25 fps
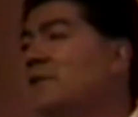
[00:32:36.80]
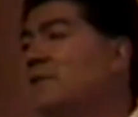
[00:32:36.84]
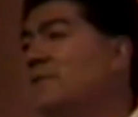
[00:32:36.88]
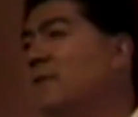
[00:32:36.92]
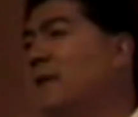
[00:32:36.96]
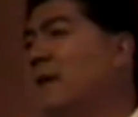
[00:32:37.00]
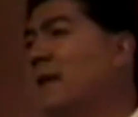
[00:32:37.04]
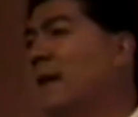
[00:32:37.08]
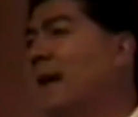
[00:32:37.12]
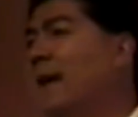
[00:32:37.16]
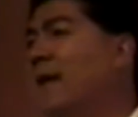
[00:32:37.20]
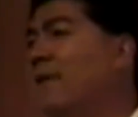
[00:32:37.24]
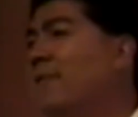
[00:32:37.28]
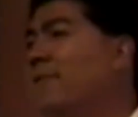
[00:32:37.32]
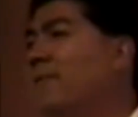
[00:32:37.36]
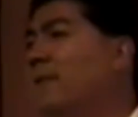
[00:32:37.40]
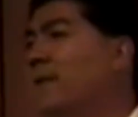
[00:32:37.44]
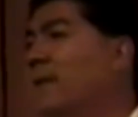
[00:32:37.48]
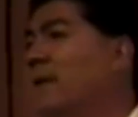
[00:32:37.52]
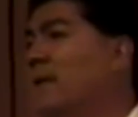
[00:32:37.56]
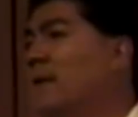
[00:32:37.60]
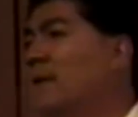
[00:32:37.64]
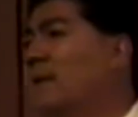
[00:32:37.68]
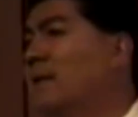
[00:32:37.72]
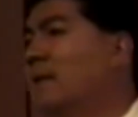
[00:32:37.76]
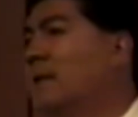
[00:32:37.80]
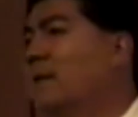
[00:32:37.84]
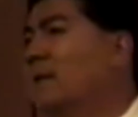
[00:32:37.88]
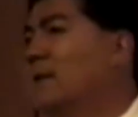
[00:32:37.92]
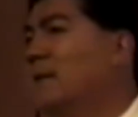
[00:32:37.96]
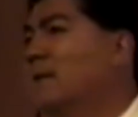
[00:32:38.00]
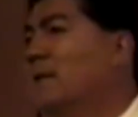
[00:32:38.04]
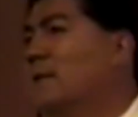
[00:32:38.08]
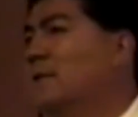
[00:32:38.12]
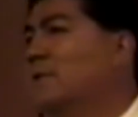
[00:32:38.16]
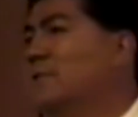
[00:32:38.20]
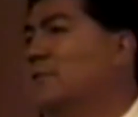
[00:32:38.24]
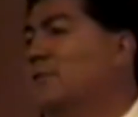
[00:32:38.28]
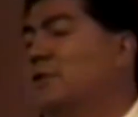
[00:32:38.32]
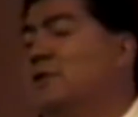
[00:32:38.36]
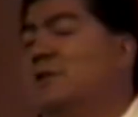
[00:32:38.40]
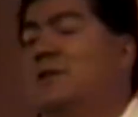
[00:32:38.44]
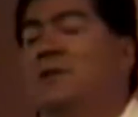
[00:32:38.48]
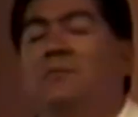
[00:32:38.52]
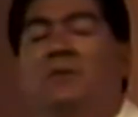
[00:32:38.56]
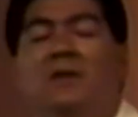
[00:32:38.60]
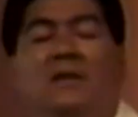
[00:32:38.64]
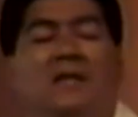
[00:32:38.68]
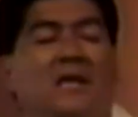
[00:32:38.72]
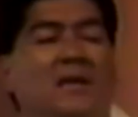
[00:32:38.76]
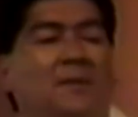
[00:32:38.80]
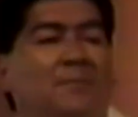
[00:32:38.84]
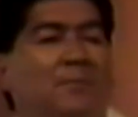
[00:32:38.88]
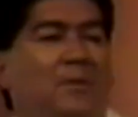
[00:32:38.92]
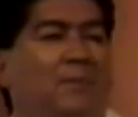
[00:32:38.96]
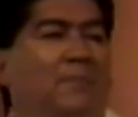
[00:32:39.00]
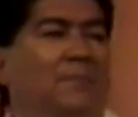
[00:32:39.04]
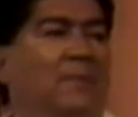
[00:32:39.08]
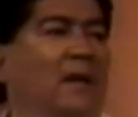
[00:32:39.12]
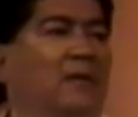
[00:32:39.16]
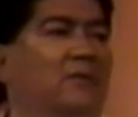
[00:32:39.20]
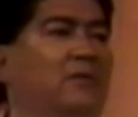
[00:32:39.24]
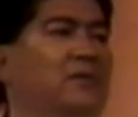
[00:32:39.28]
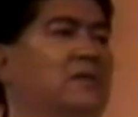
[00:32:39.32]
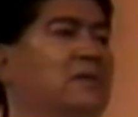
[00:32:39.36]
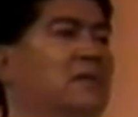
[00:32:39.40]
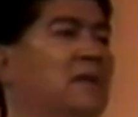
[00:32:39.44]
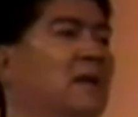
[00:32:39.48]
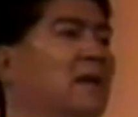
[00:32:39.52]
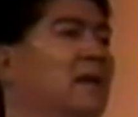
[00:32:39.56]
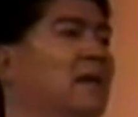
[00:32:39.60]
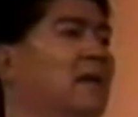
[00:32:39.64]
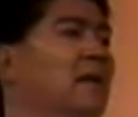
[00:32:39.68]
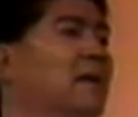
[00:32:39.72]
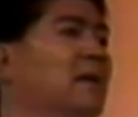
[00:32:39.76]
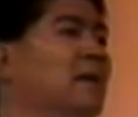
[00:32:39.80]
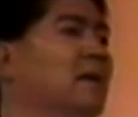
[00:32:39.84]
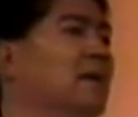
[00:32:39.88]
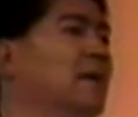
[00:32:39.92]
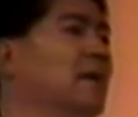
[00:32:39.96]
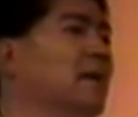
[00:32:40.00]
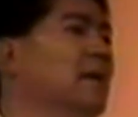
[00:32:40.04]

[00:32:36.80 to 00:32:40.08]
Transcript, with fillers: of a knife so she would keep her mouth shut.